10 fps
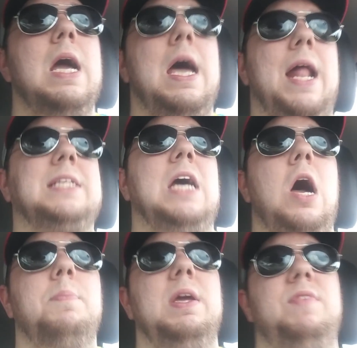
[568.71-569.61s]
And that's
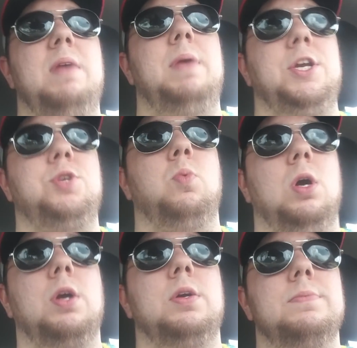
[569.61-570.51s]
how I believe the NBA should
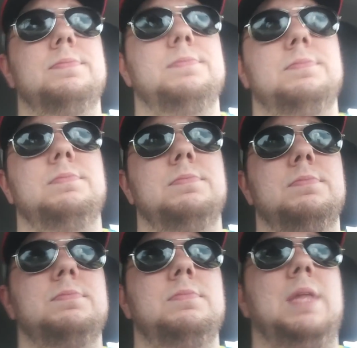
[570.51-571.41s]
work.
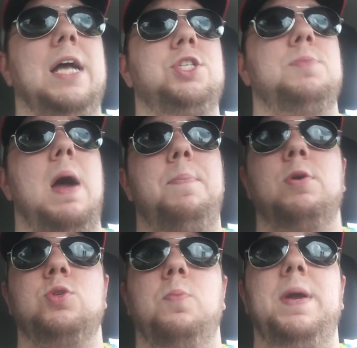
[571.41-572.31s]
That's just my
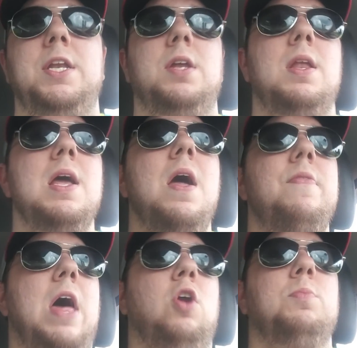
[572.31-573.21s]
personal opinion.
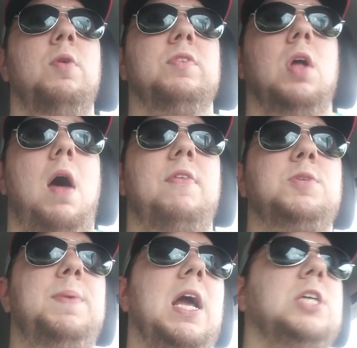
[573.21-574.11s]
That'll remove a lot of
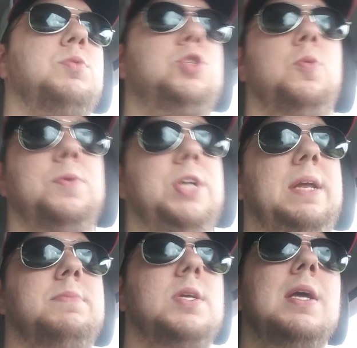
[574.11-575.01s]
this BS with super
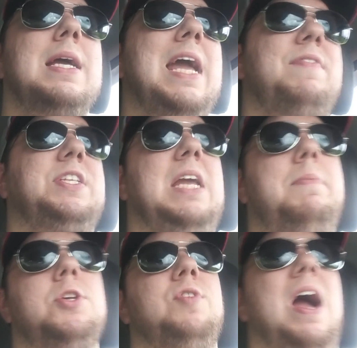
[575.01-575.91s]
teams. If a
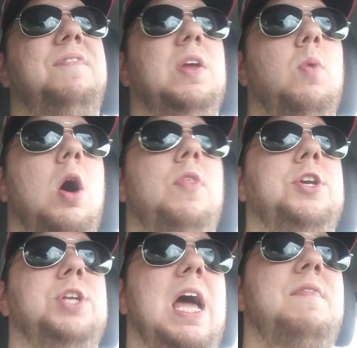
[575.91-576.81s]
team is drafting well,
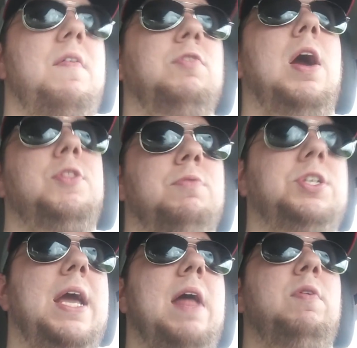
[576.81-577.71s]
they should have every right to
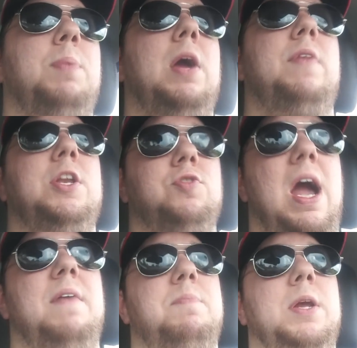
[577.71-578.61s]
retain every player they
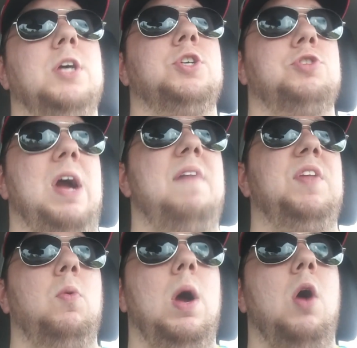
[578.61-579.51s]
draft because they're
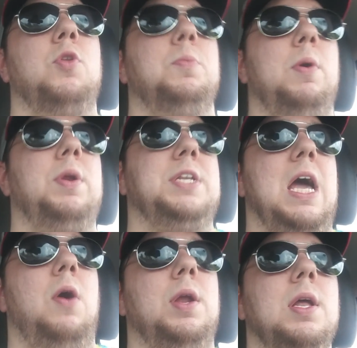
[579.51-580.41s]
drafting well and they're building
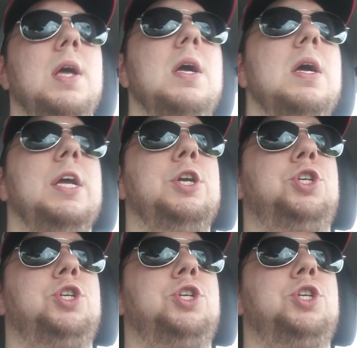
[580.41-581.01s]
talent.